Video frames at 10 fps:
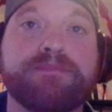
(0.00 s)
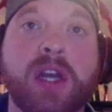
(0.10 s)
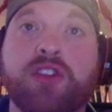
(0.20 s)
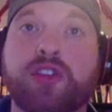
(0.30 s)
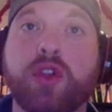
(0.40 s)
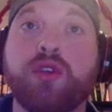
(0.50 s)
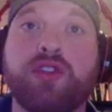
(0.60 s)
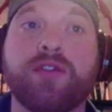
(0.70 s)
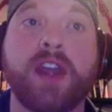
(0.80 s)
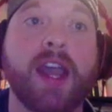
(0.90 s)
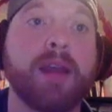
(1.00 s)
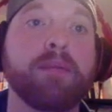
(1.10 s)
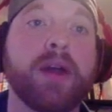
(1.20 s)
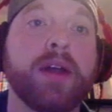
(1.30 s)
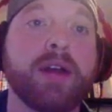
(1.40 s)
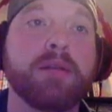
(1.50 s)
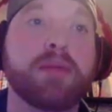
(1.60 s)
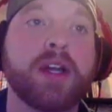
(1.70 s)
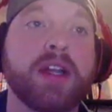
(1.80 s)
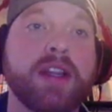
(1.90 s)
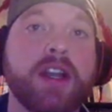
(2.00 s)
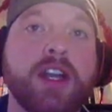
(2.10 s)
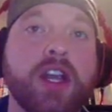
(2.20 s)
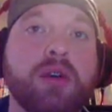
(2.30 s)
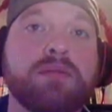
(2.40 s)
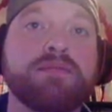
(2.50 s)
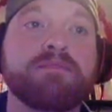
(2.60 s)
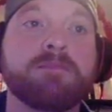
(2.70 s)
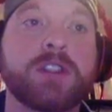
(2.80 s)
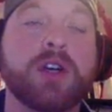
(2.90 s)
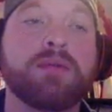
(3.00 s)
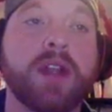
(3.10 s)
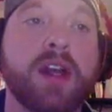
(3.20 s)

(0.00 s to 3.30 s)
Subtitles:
exclusive game, but there you go. So